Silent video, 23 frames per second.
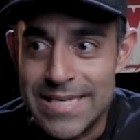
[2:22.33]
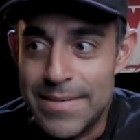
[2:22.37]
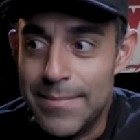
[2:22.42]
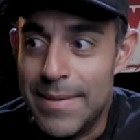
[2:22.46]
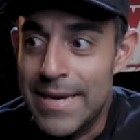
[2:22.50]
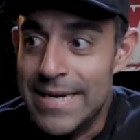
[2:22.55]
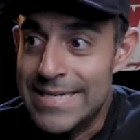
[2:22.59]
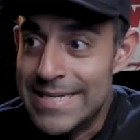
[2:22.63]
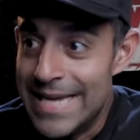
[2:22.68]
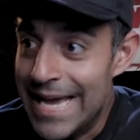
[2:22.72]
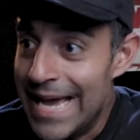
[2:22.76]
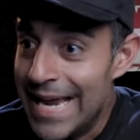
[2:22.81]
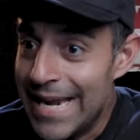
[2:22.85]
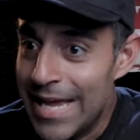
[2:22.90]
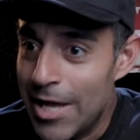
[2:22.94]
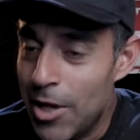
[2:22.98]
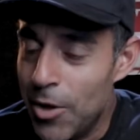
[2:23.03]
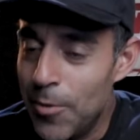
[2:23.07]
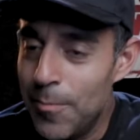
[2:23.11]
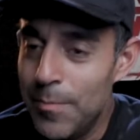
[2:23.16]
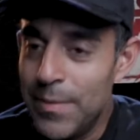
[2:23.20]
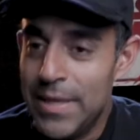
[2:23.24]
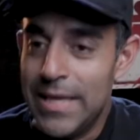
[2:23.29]
And my dad
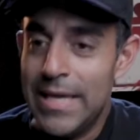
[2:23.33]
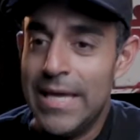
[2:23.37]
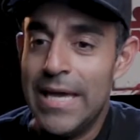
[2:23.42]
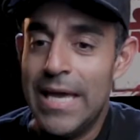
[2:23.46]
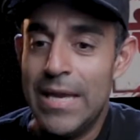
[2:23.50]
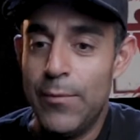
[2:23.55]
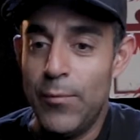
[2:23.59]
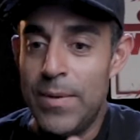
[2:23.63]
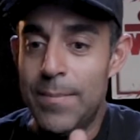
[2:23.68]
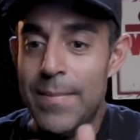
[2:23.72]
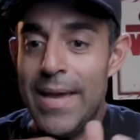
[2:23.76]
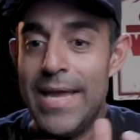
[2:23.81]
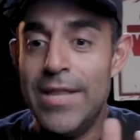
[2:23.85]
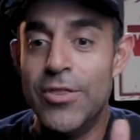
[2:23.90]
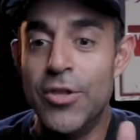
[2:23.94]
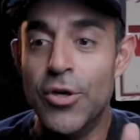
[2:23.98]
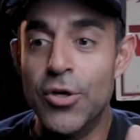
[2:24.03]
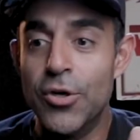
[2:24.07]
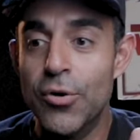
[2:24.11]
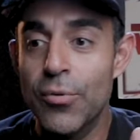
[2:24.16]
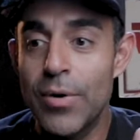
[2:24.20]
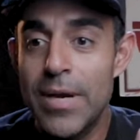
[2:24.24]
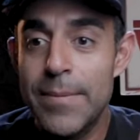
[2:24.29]
helped me, and we made the
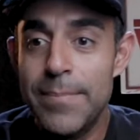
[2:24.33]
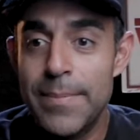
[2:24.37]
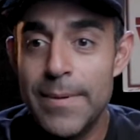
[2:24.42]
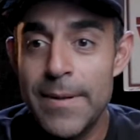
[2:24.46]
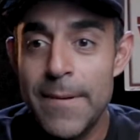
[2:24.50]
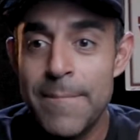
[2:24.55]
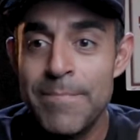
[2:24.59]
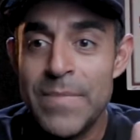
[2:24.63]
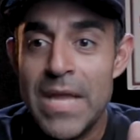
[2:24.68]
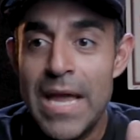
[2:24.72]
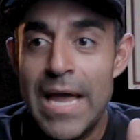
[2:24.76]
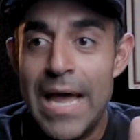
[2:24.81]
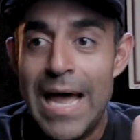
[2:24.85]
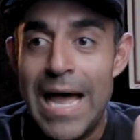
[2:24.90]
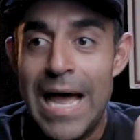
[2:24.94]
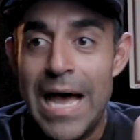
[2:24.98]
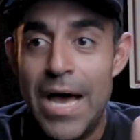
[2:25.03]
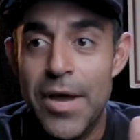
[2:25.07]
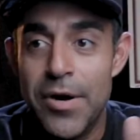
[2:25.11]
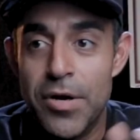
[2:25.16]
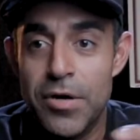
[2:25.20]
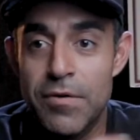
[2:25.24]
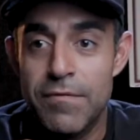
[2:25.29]
grip
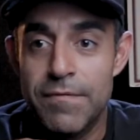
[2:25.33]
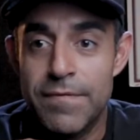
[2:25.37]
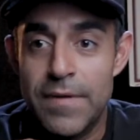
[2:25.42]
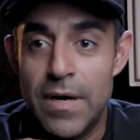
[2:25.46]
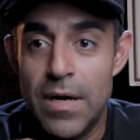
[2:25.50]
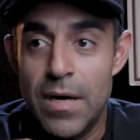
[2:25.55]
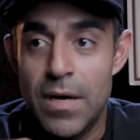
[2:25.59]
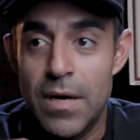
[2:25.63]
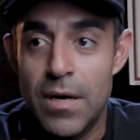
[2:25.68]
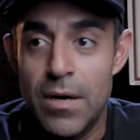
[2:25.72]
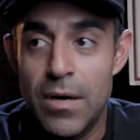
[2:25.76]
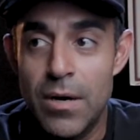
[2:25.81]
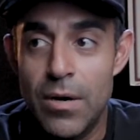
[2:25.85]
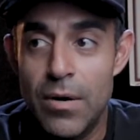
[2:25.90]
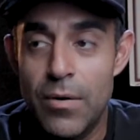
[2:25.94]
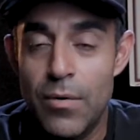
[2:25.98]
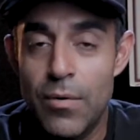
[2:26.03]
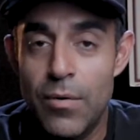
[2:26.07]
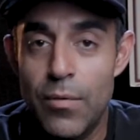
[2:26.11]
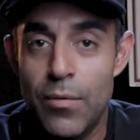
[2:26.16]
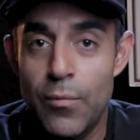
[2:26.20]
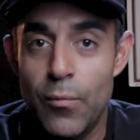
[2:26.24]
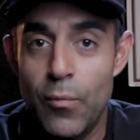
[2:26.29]
out of
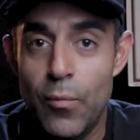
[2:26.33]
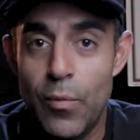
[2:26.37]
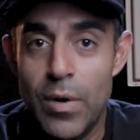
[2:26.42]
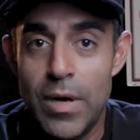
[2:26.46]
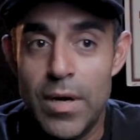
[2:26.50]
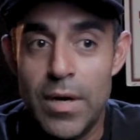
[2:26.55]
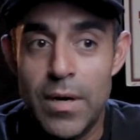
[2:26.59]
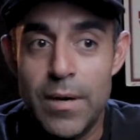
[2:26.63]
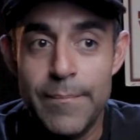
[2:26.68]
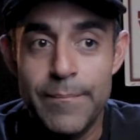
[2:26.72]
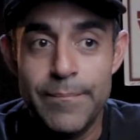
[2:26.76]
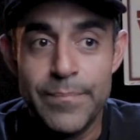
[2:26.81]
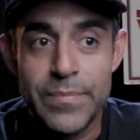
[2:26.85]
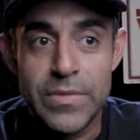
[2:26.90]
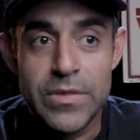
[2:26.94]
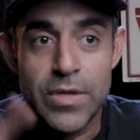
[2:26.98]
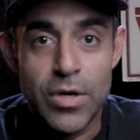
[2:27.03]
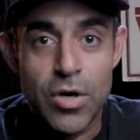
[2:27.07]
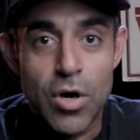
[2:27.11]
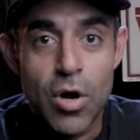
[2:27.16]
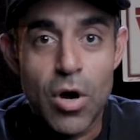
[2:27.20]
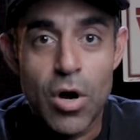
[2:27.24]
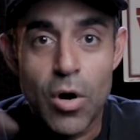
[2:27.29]

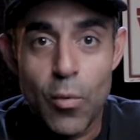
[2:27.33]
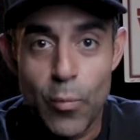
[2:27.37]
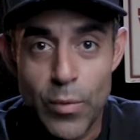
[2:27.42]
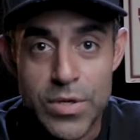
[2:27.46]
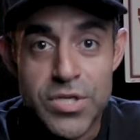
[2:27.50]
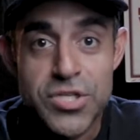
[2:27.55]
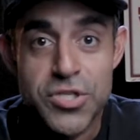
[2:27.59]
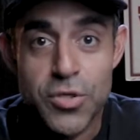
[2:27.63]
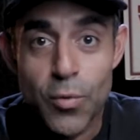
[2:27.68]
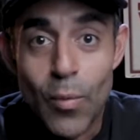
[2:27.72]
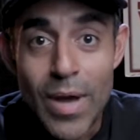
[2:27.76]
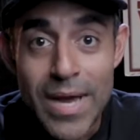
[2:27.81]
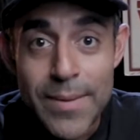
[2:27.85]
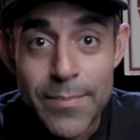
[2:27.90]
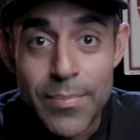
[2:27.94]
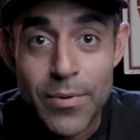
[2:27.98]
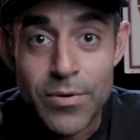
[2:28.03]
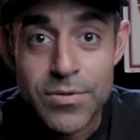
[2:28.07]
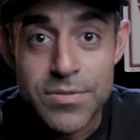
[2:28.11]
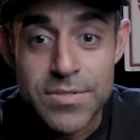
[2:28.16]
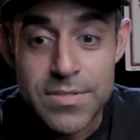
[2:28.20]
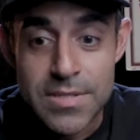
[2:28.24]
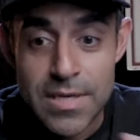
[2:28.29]
the car windshield
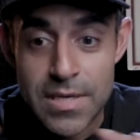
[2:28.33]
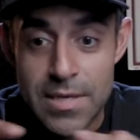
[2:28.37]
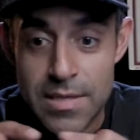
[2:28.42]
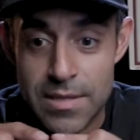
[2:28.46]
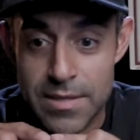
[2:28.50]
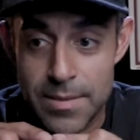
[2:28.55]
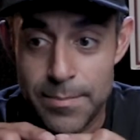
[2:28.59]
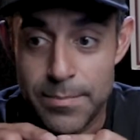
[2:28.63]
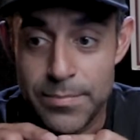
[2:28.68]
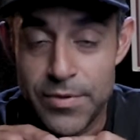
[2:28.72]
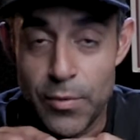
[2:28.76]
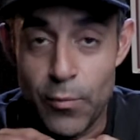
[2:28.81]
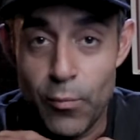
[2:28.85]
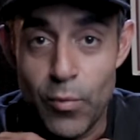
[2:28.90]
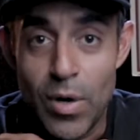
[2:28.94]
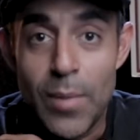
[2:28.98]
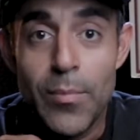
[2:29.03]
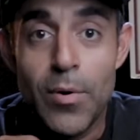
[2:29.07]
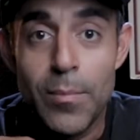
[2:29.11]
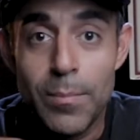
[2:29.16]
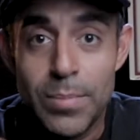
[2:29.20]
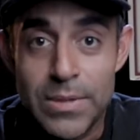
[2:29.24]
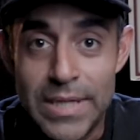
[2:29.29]
wipers, the
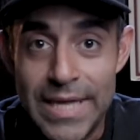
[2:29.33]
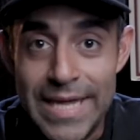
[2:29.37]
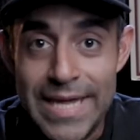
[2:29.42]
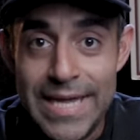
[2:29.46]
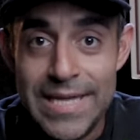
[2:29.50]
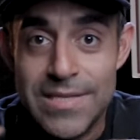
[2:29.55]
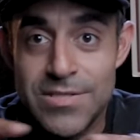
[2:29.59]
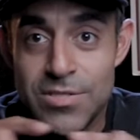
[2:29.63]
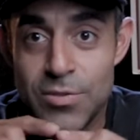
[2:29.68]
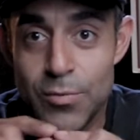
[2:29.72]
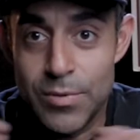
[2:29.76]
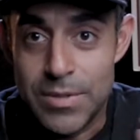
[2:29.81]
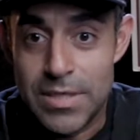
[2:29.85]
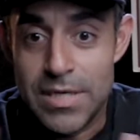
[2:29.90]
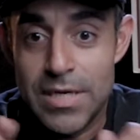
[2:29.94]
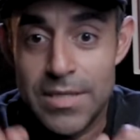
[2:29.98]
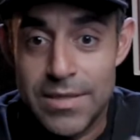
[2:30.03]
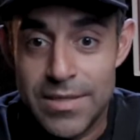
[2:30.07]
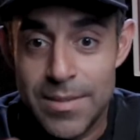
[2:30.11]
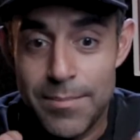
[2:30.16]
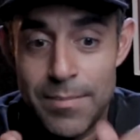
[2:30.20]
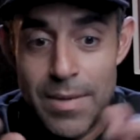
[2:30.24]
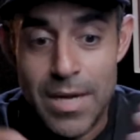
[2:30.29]
rubber blades. You would
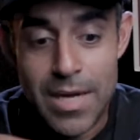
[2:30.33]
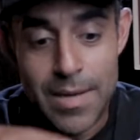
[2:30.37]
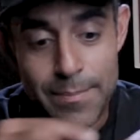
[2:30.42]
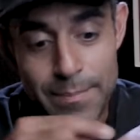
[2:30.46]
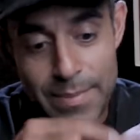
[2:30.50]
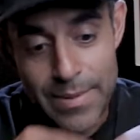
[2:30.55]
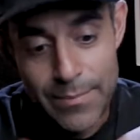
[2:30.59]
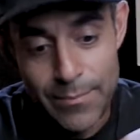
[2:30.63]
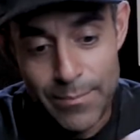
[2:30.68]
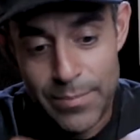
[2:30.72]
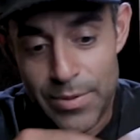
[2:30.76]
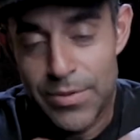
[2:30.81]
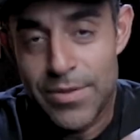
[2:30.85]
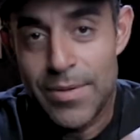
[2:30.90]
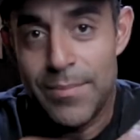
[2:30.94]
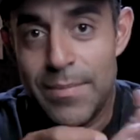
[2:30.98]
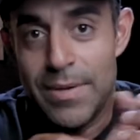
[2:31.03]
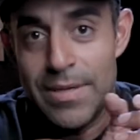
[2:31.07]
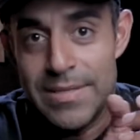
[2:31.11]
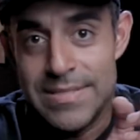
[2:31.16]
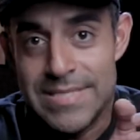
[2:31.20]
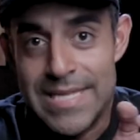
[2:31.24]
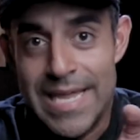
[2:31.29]
cut them up and put
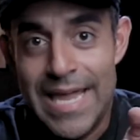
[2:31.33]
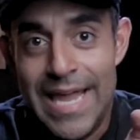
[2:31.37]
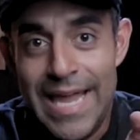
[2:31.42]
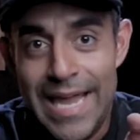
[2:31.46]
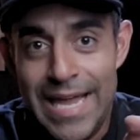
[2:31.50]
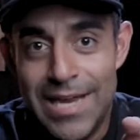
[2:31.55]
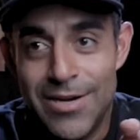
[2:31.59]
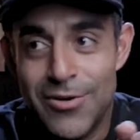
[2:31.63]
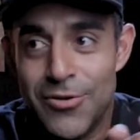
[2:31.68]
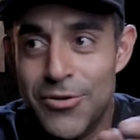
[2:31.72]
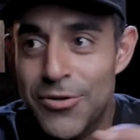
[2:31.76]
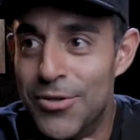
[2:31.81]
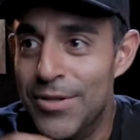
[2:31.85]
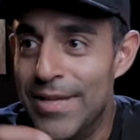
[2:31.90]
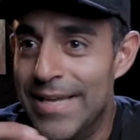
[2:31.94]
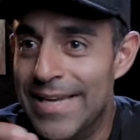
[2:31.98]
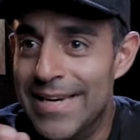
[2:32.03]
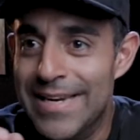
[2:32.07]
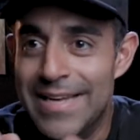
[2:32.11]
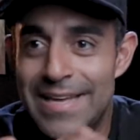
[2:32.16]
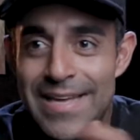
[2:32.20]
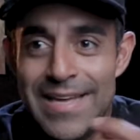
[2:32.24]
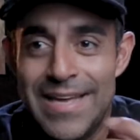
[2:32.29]
them on as the handle.
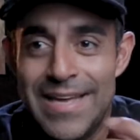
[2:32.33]
And